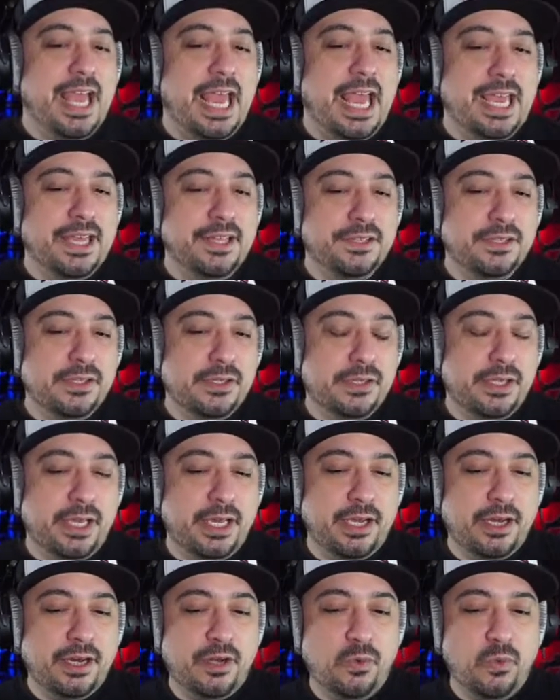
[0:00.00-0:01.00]
and
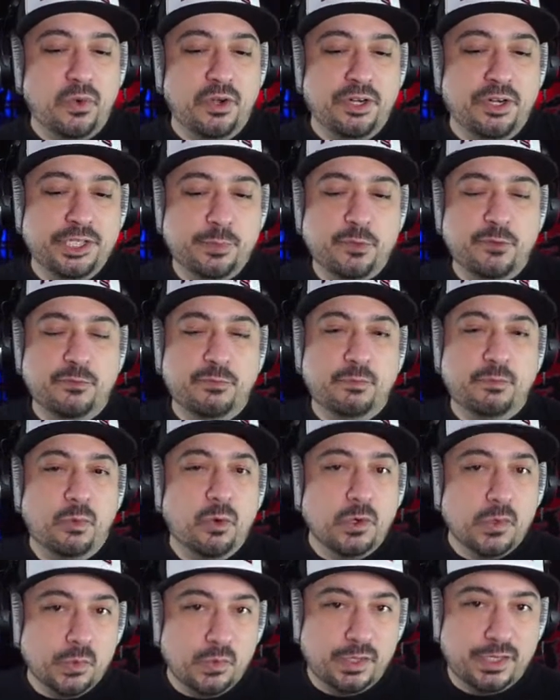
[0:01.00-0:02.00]
their worship of
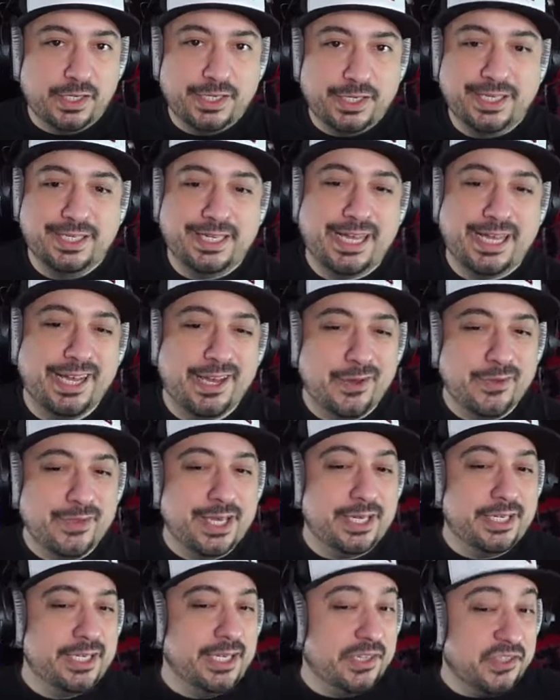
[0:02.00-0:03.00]
Morwa and how
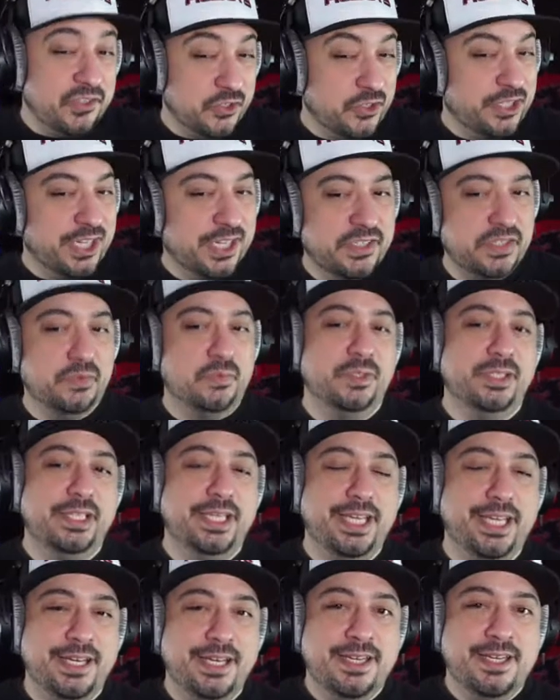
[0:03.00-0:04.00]
that does or doesn't
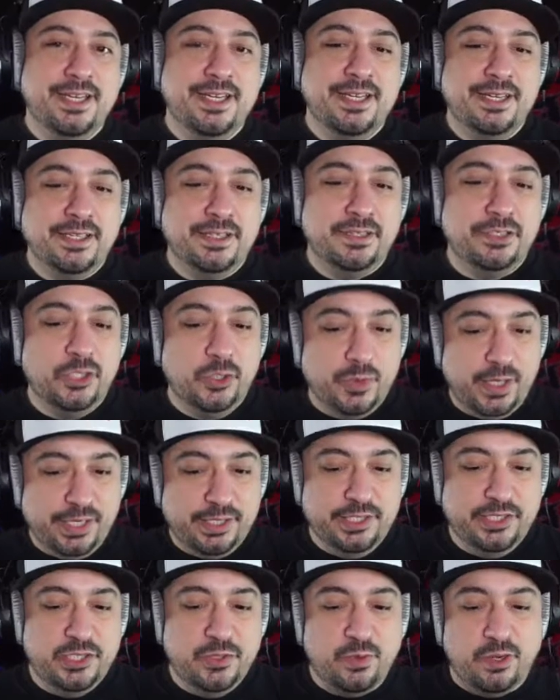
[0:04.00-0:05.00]
relate
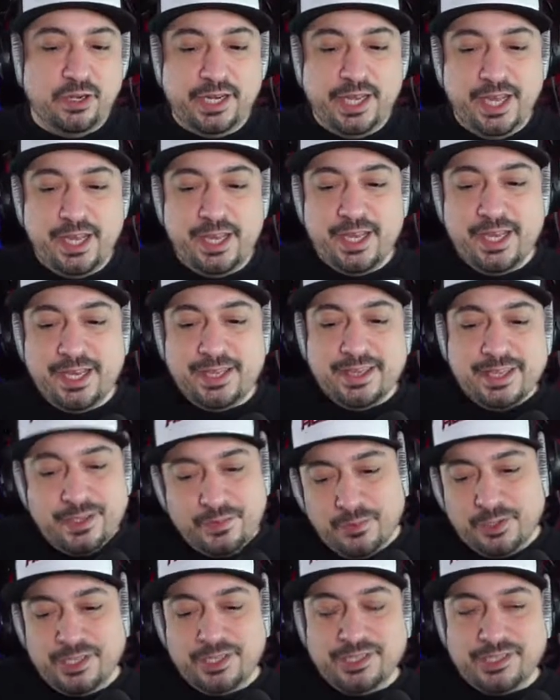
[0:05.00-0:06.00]
directly to RK. And then
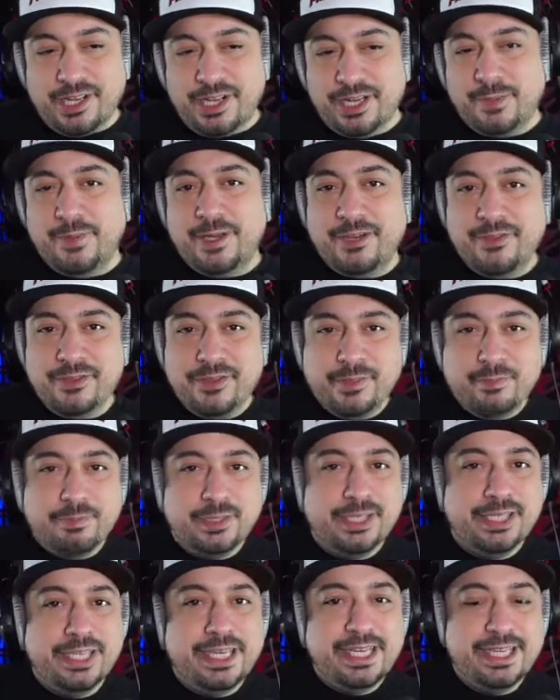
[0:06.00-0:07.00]
we're going to talk about the
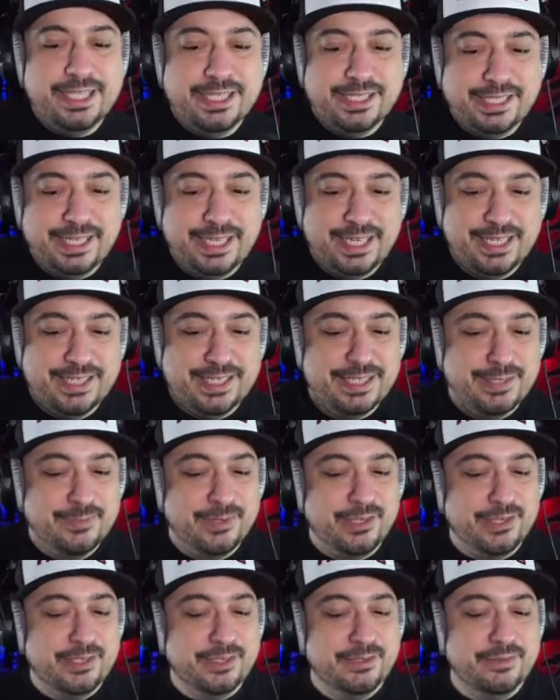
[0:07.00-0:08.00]
planets and some
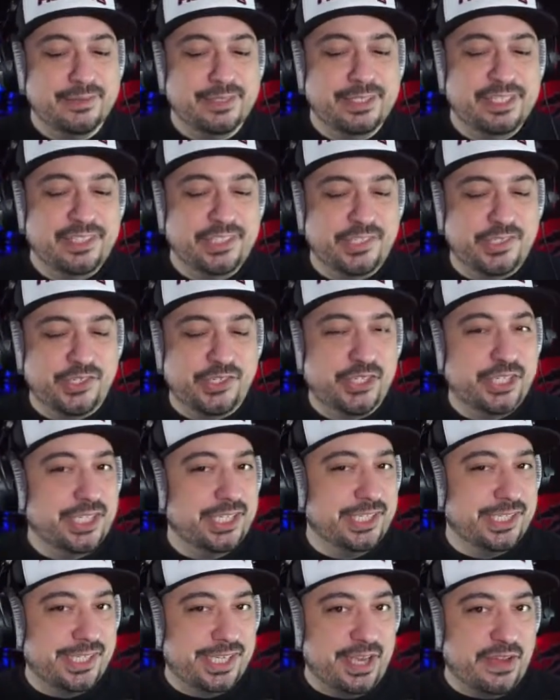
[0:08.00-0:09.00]
other
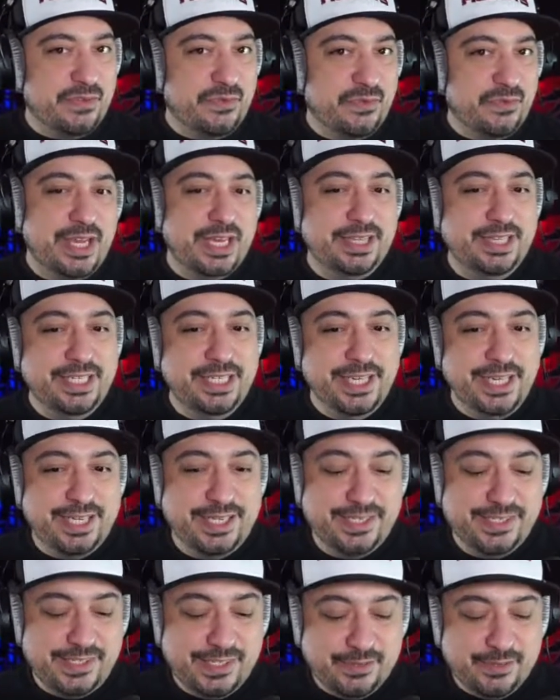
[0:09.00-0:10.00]
interesting stuff at the
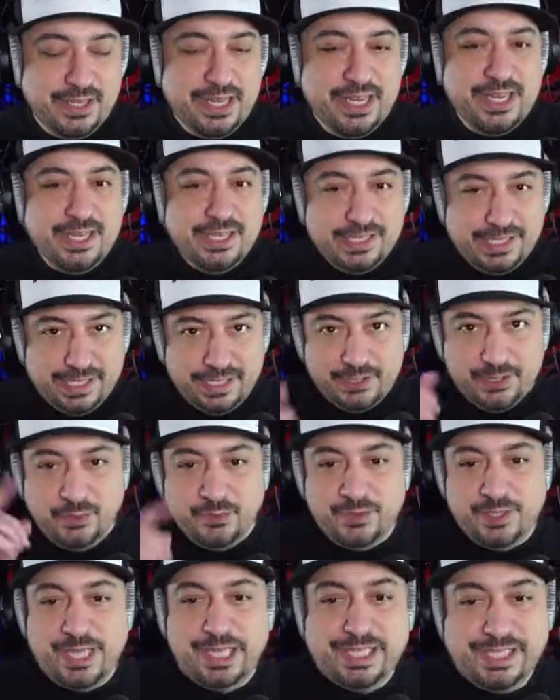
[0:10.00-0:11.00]
end. So stay tuned
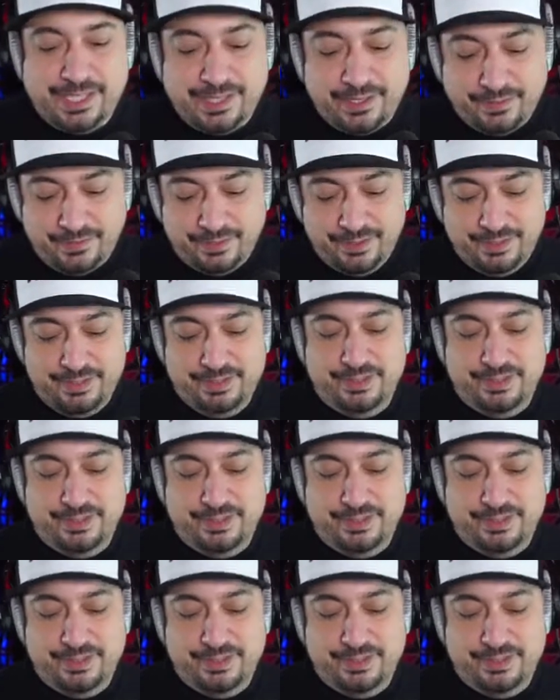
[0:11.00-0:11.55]
for that stuff.